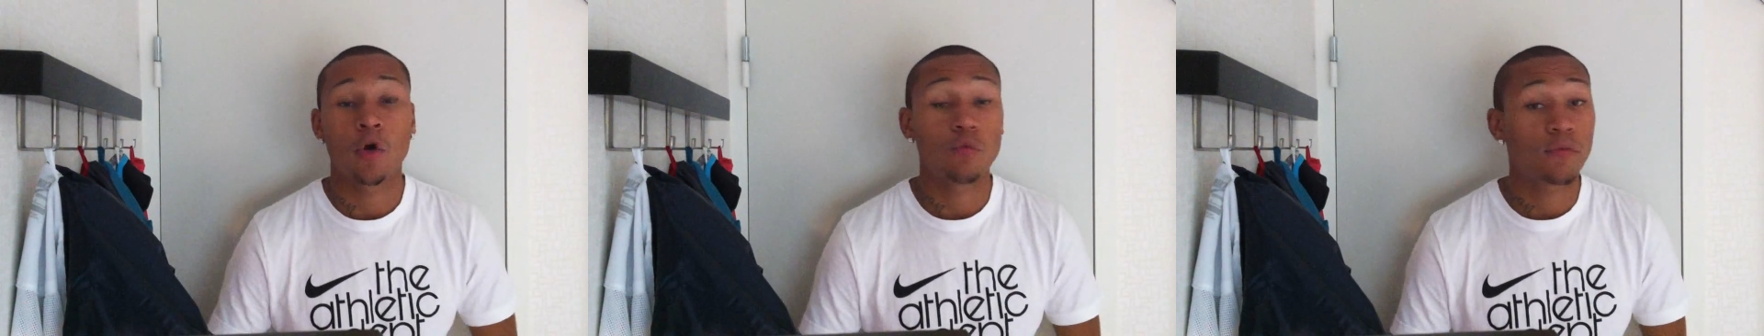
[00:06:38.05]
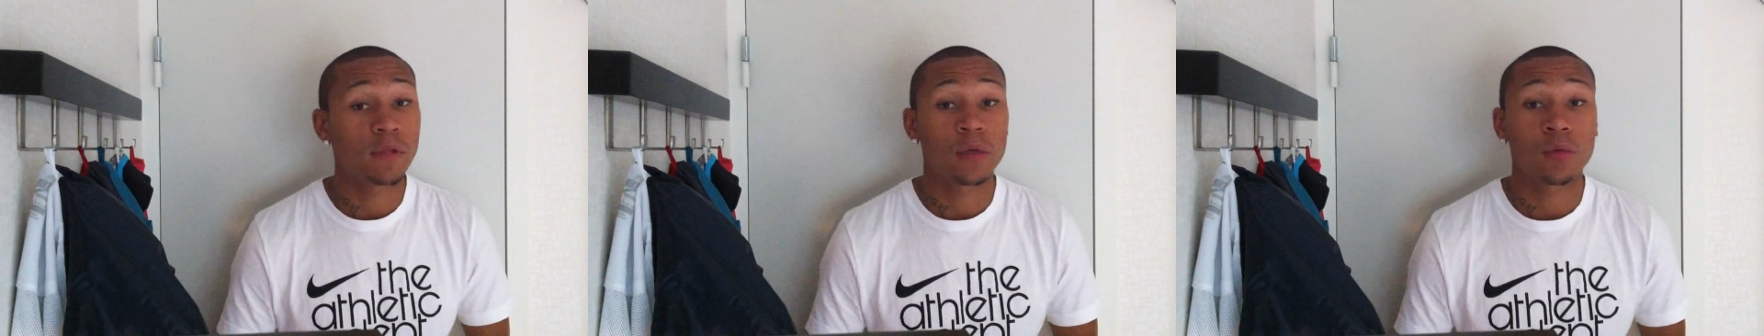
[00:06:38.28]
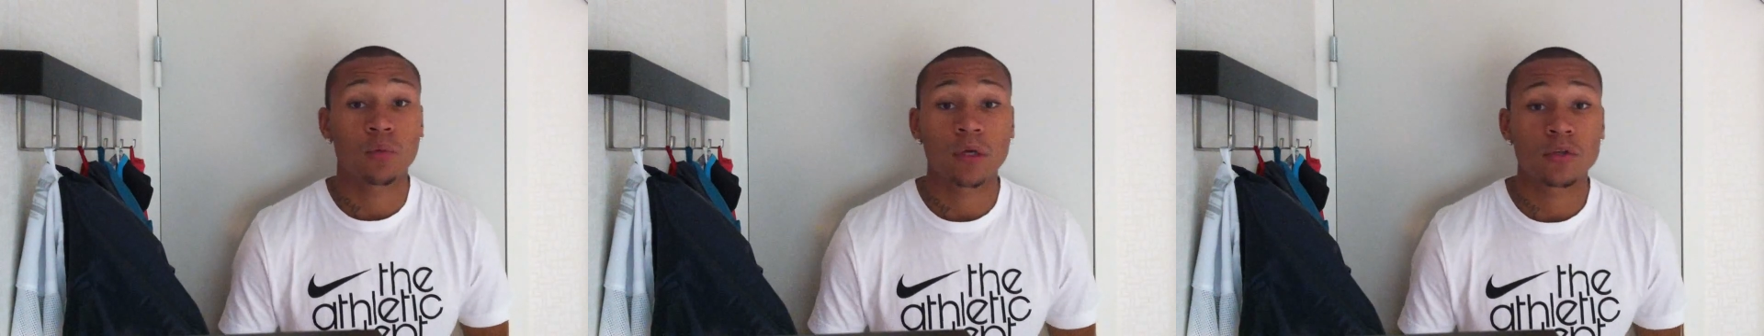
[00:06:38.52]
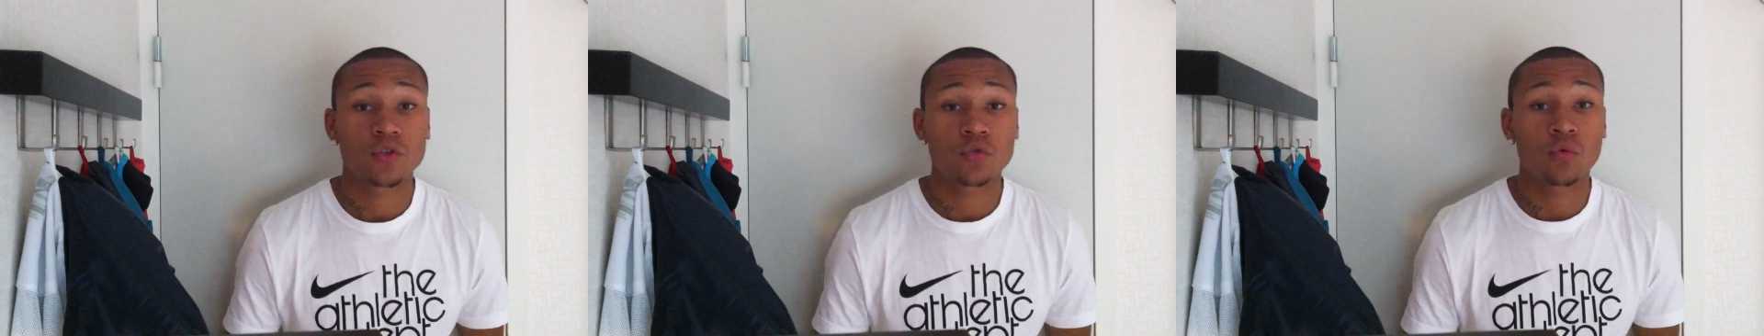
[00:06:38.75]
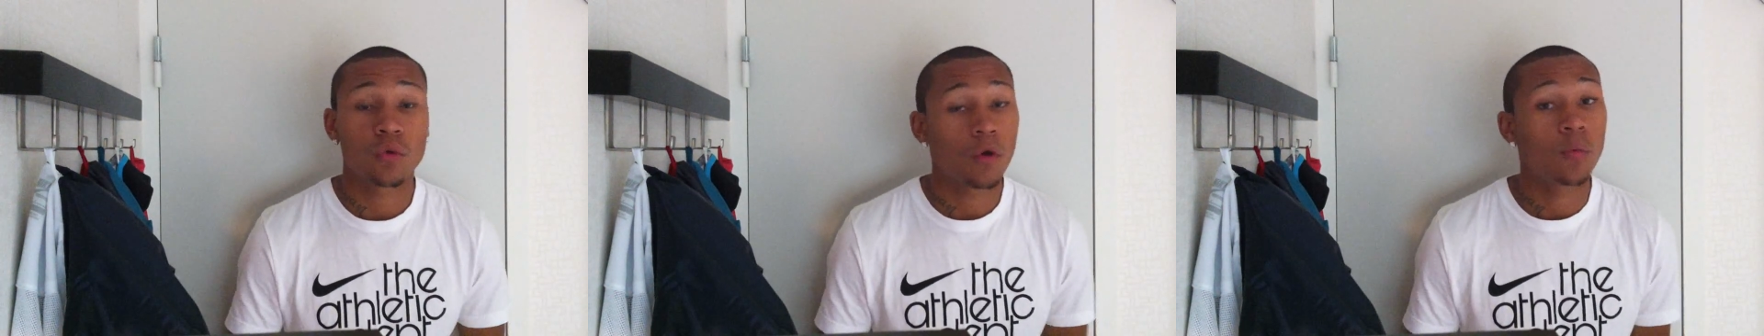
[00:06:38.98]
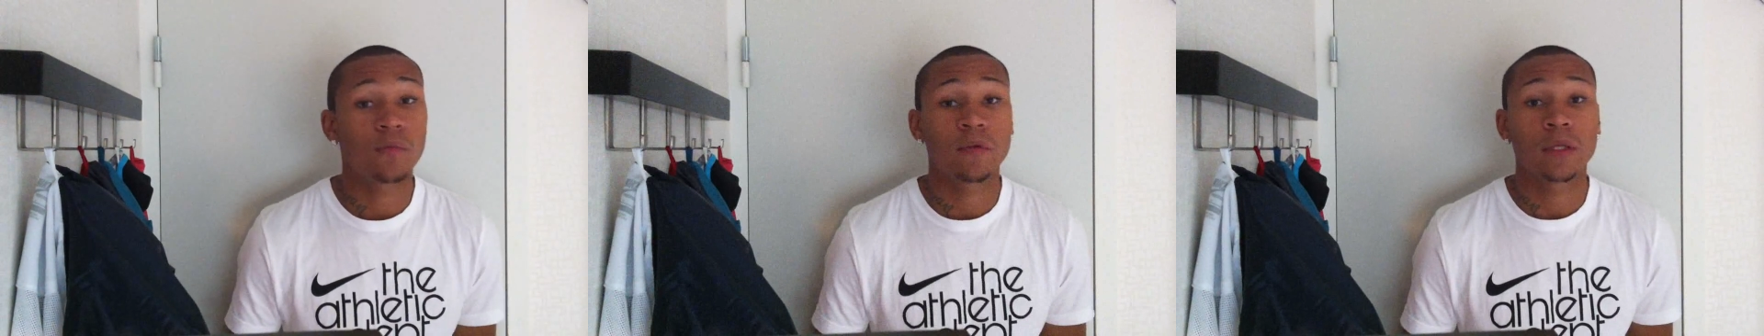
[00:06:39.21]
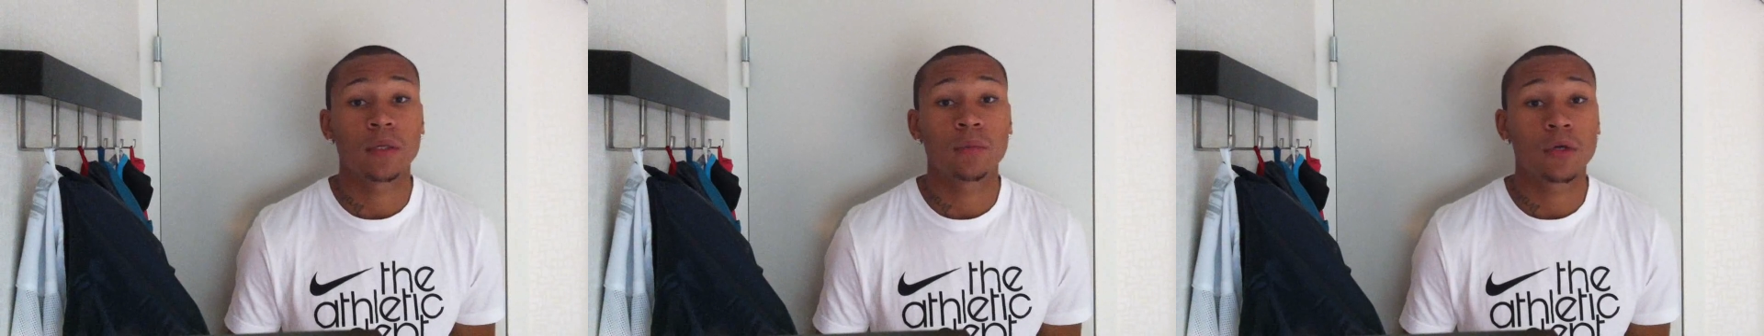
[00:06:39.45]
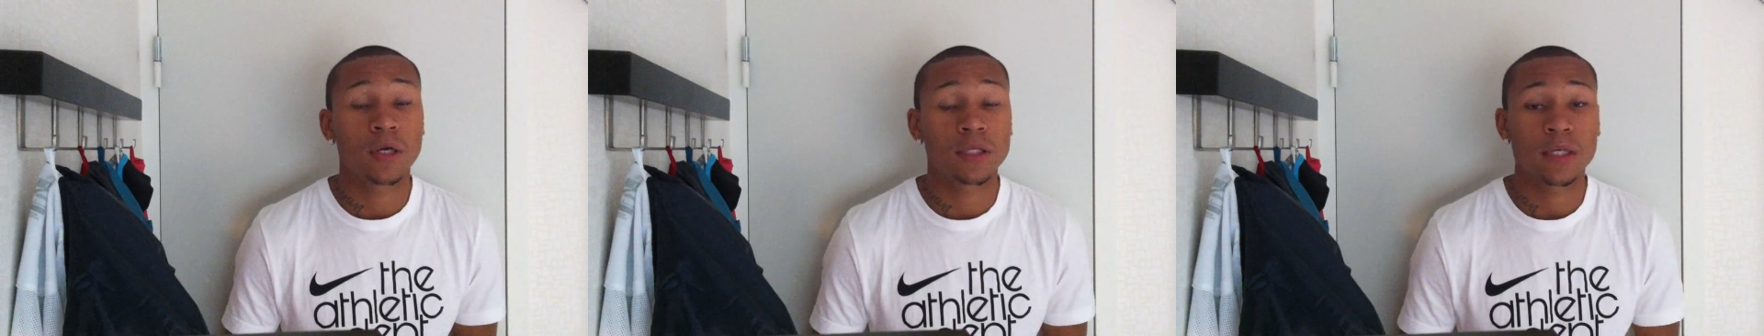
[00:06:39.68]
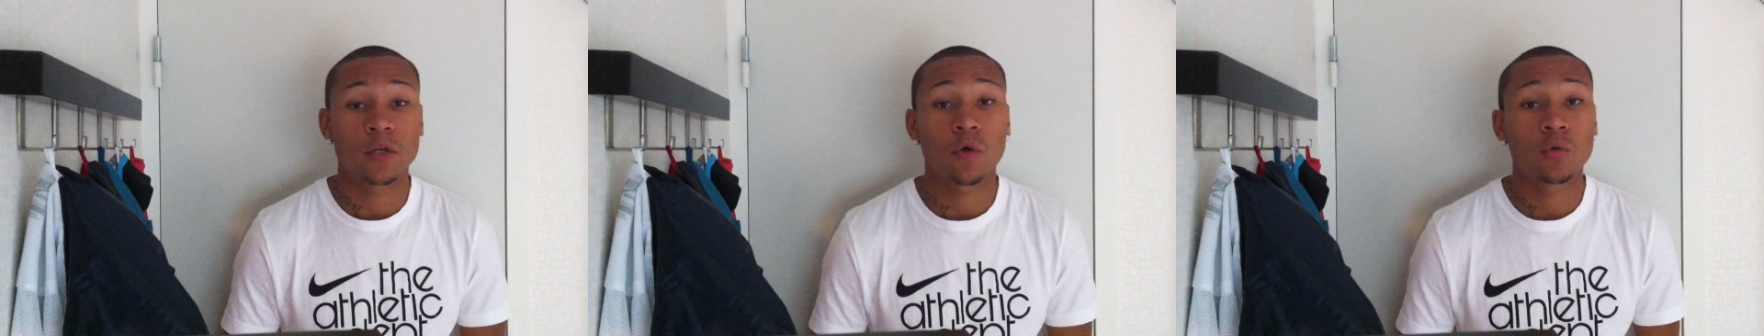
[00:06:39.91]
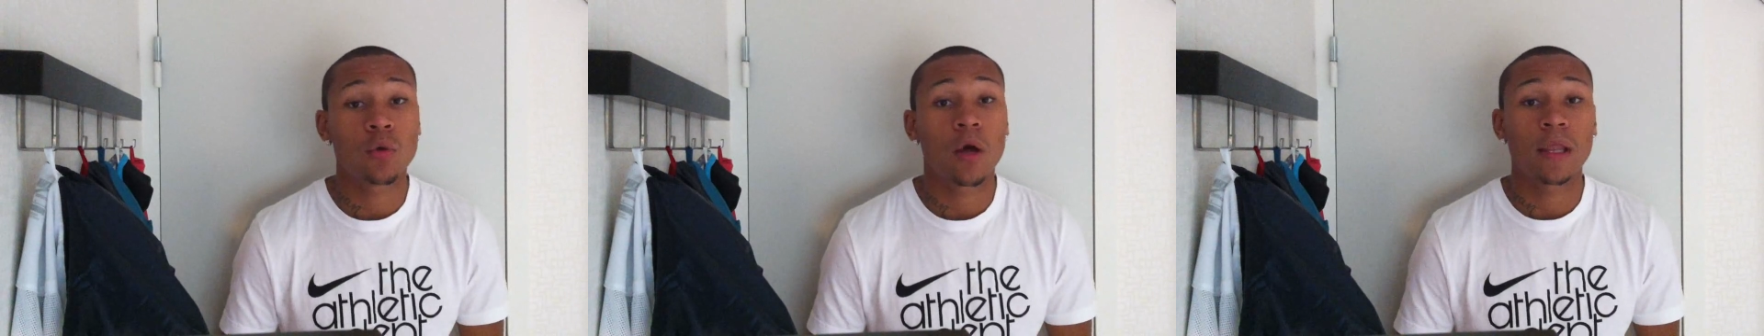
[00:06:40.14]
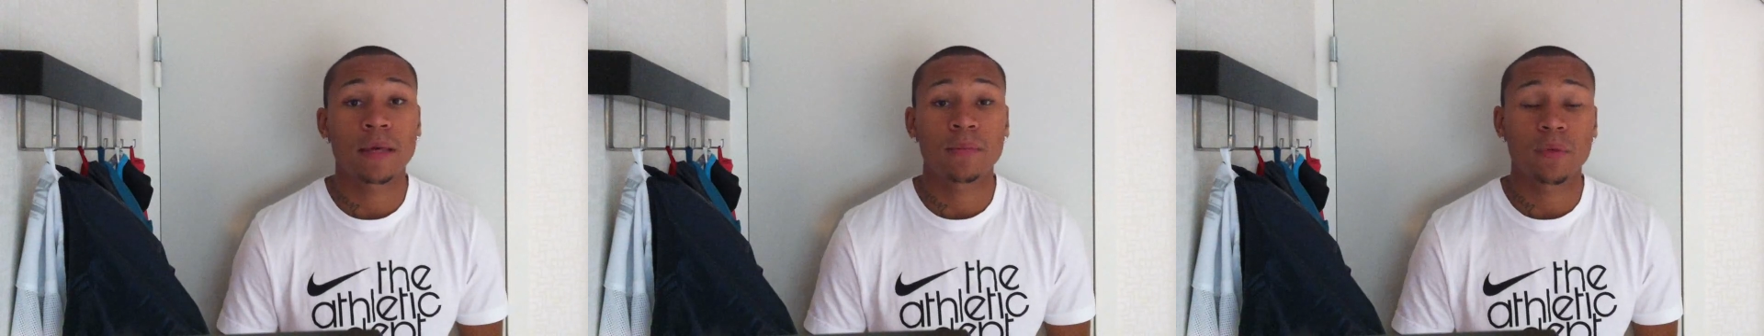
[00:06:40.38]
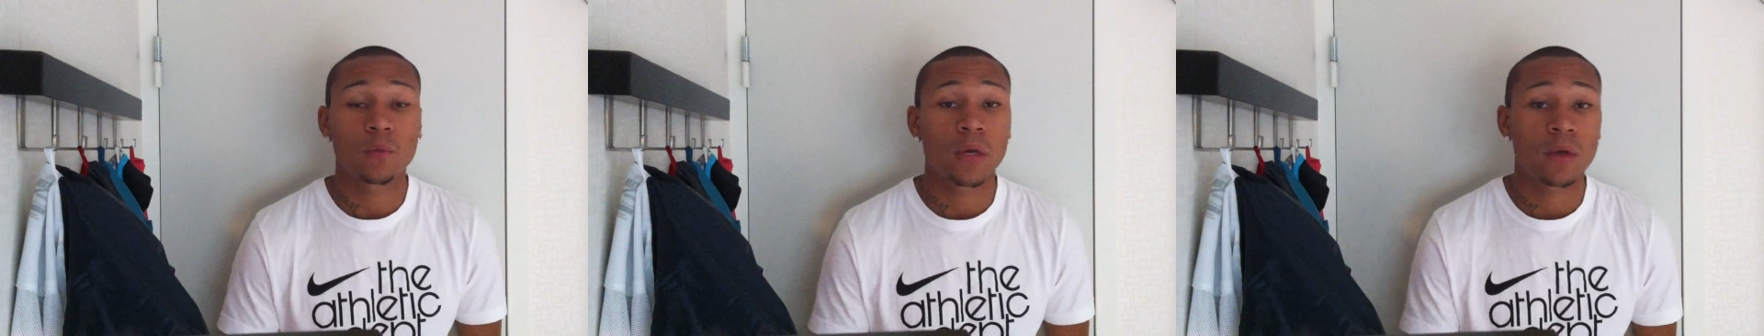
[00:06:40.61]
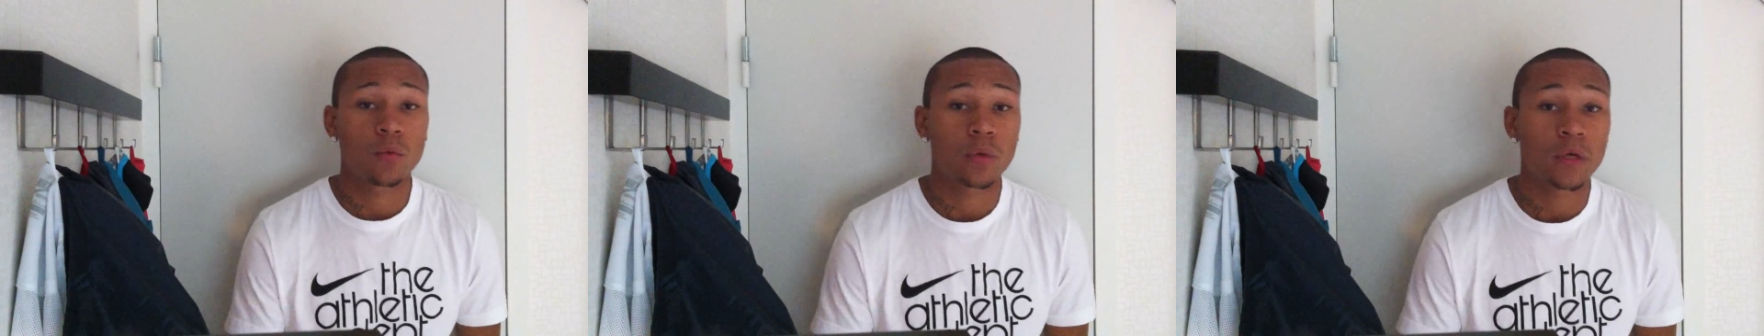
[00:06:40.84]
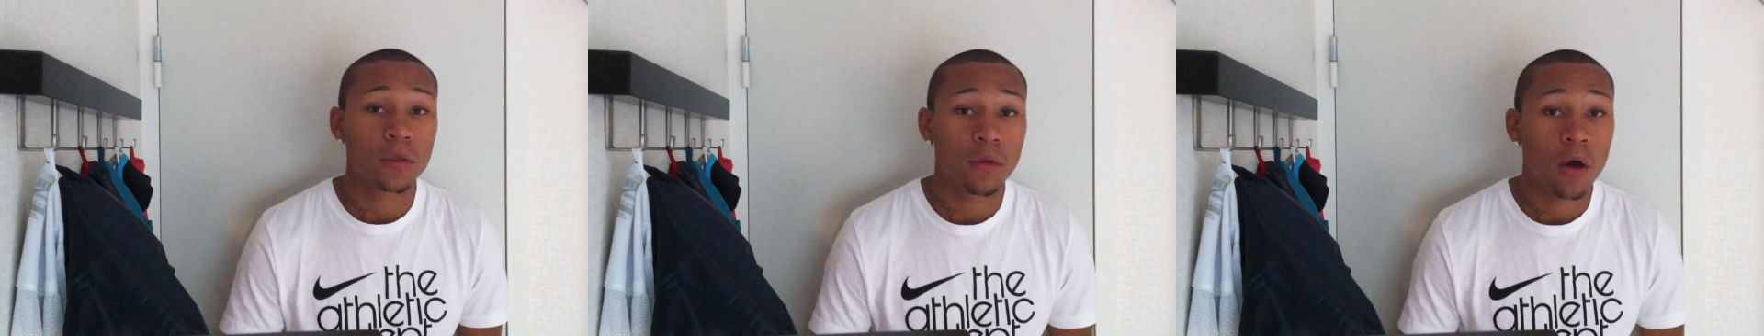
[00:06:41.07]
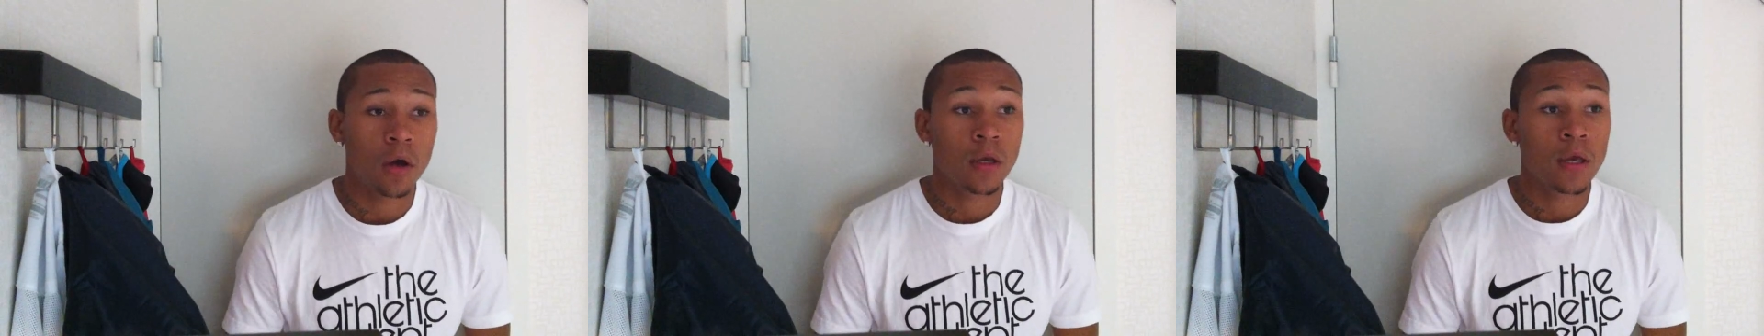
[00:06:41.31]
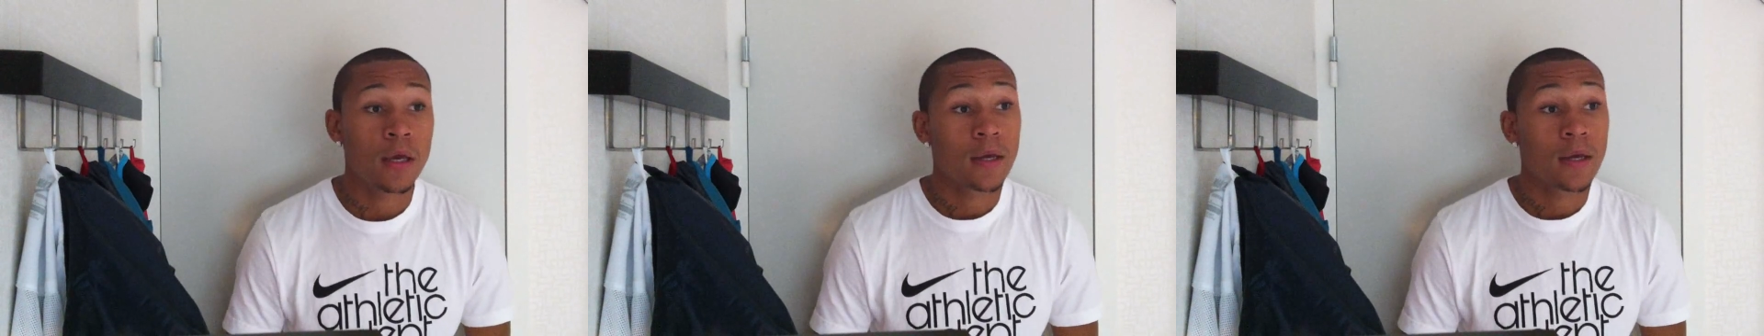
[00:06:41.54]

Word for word: Hopefully real soon, hopefully, because I know you all have been waiting real long.